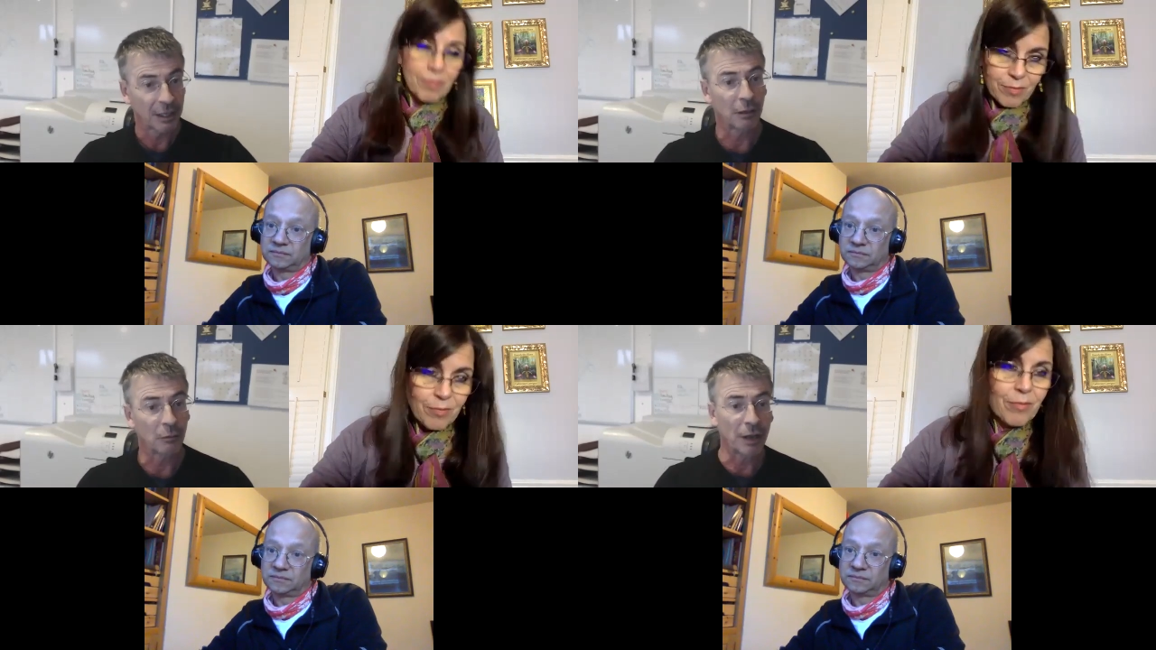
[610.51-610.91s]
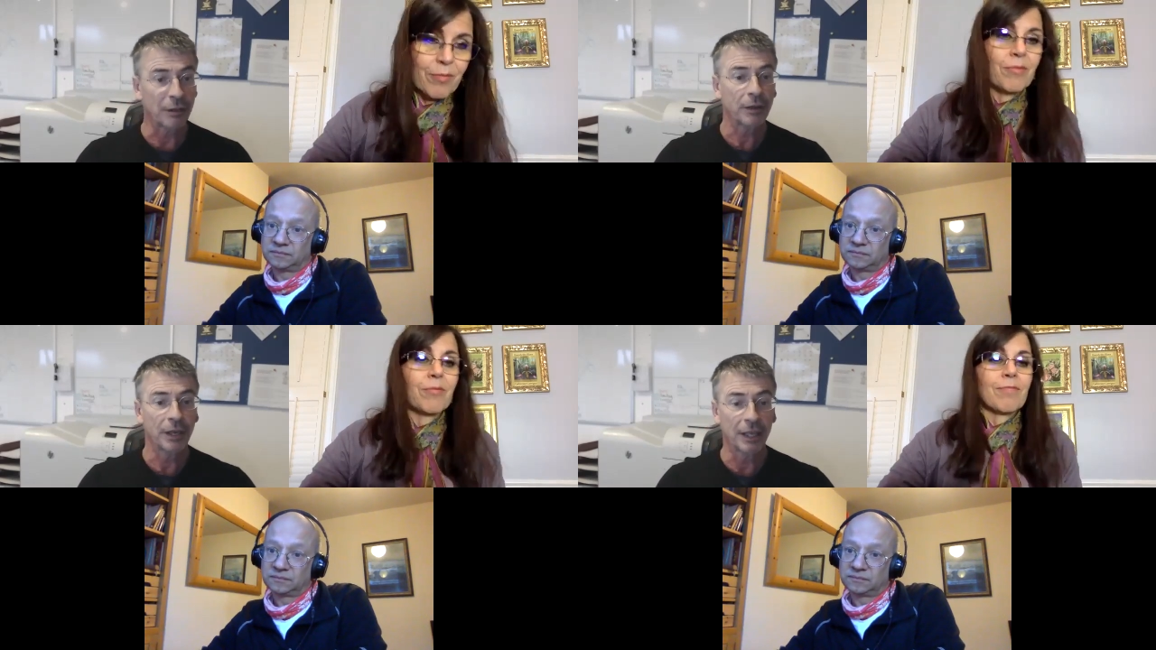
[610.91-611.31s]
Speaker 1: The one
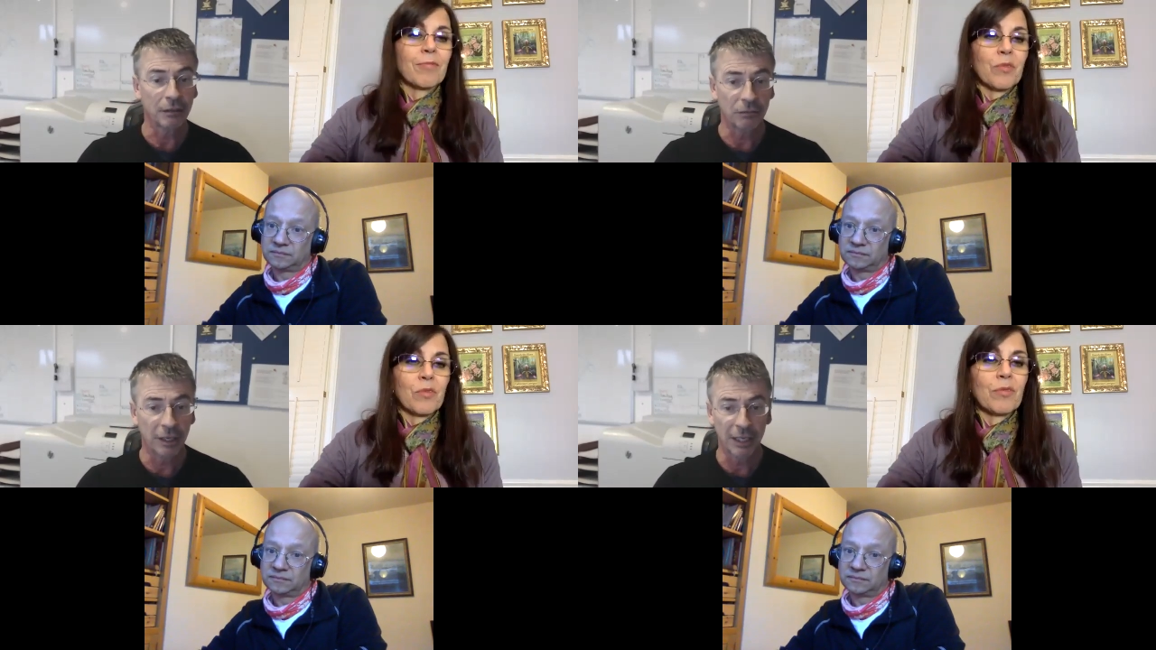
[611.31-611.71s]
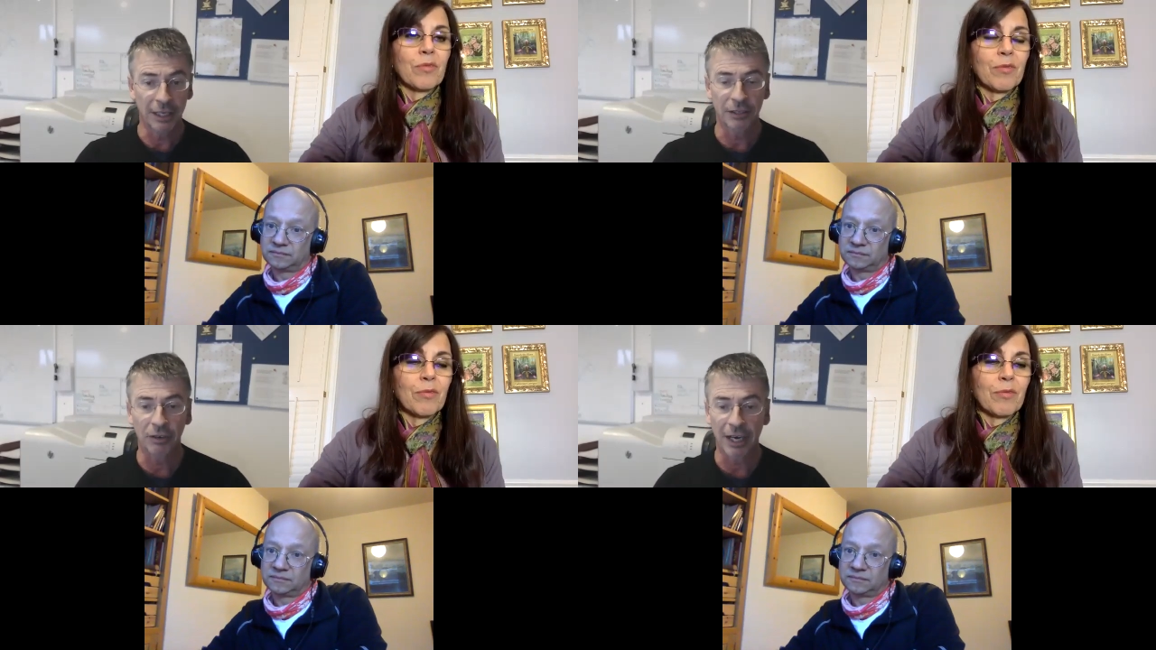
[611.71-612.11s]
thing that really
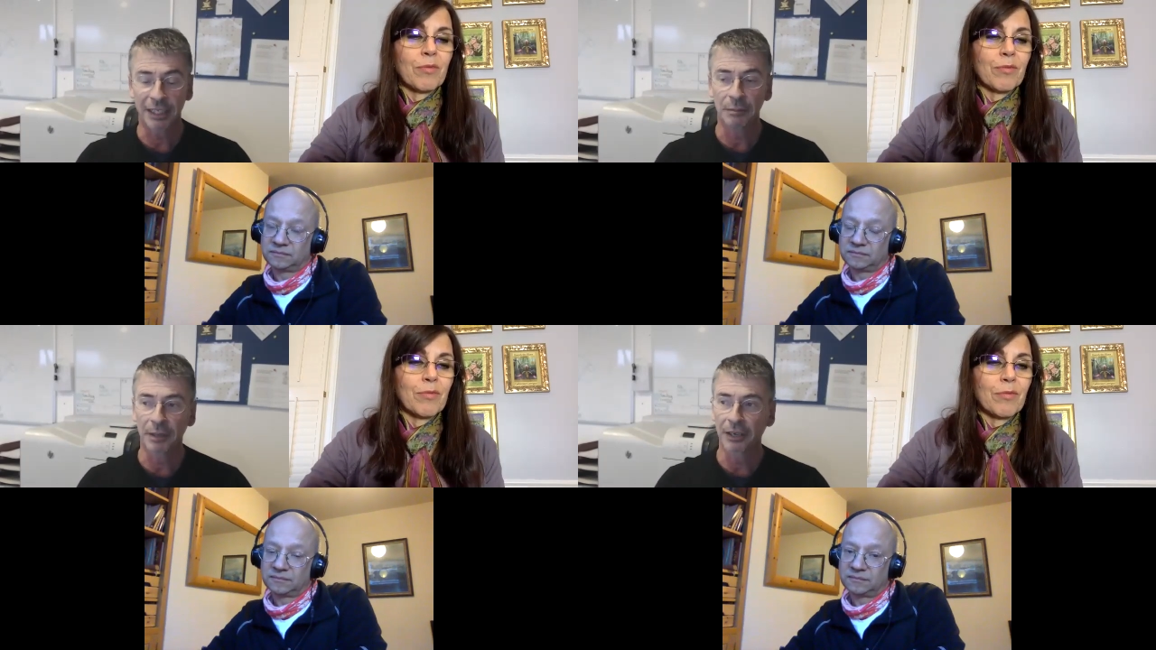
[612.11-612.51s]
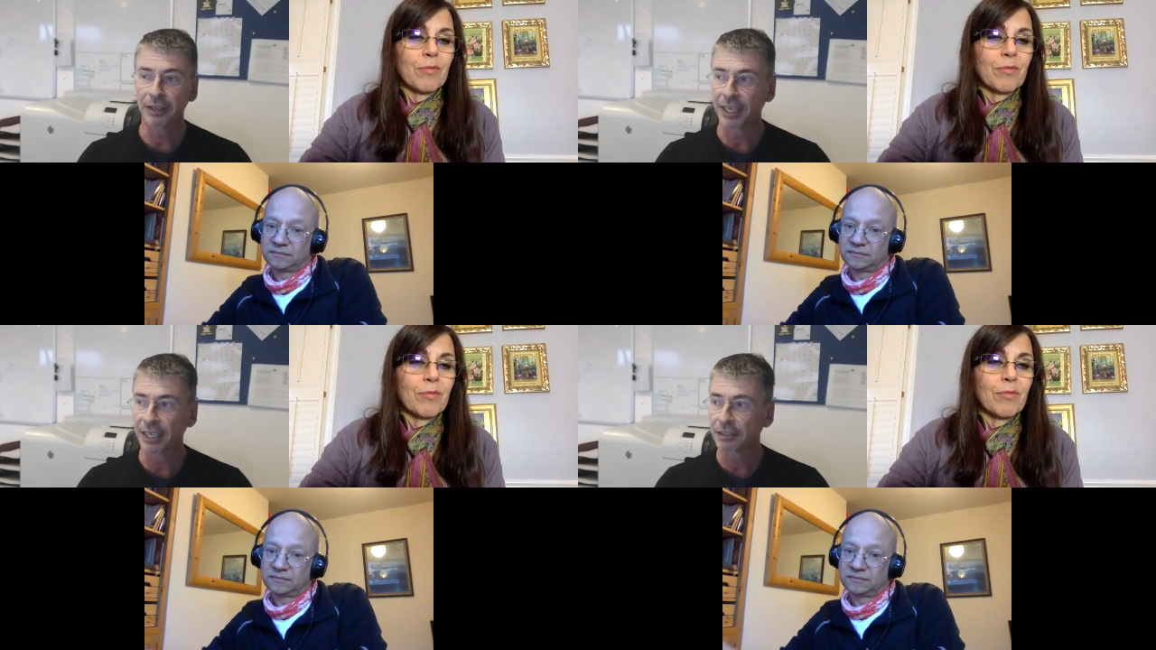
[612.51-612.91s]
attracted me, I
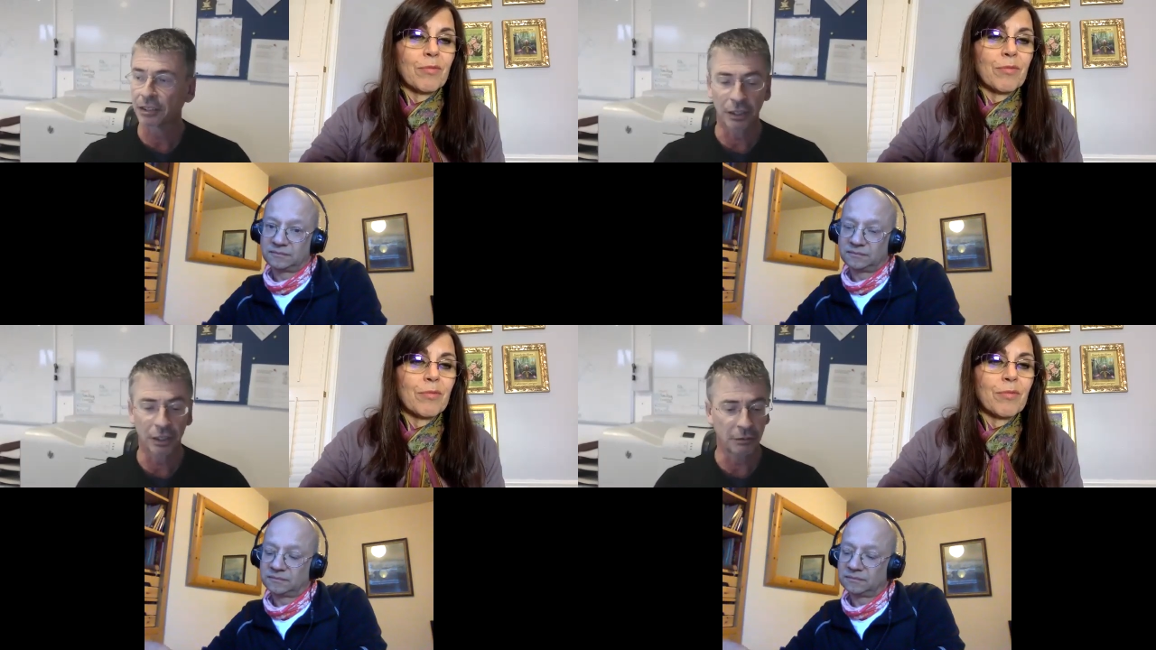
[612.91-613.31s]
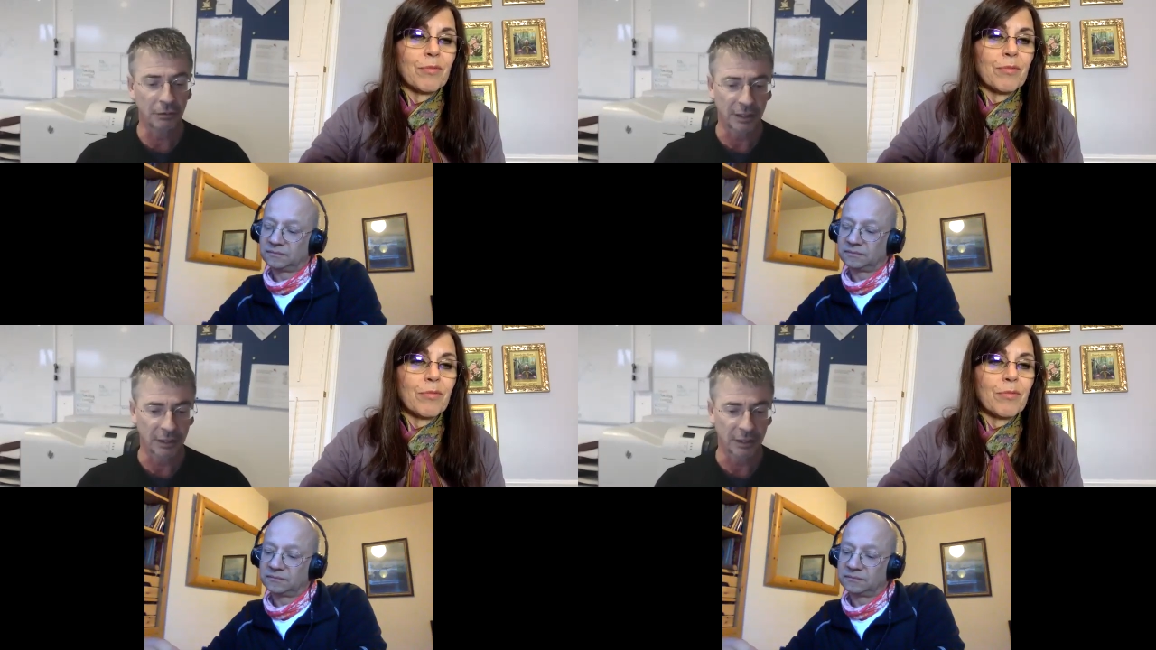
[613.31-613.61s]
think, to